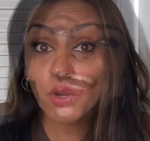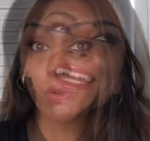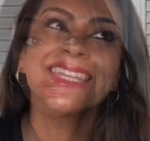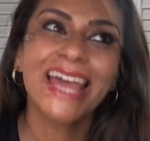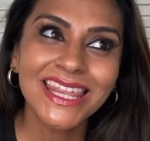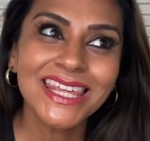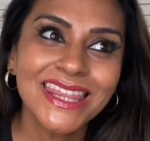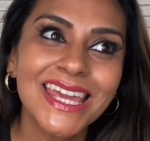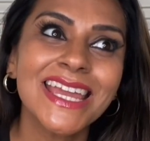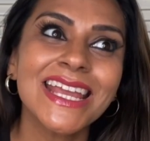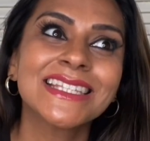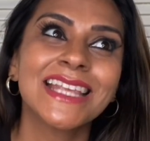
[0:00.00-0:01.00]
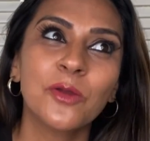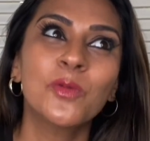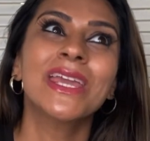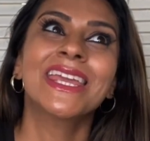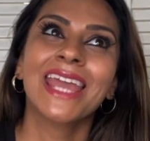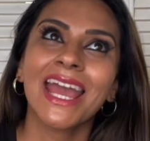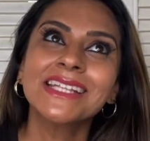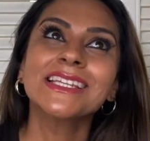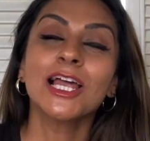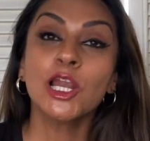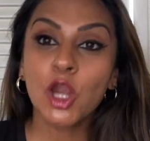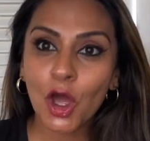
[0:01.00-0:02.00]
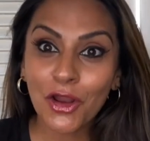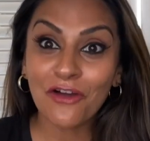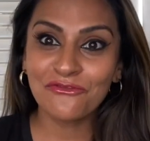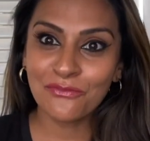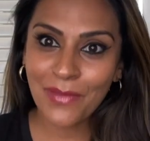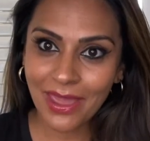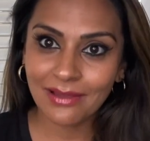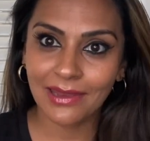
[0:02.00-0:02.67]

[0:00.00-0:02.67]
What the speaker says: Another thing is that we get a lot of mail,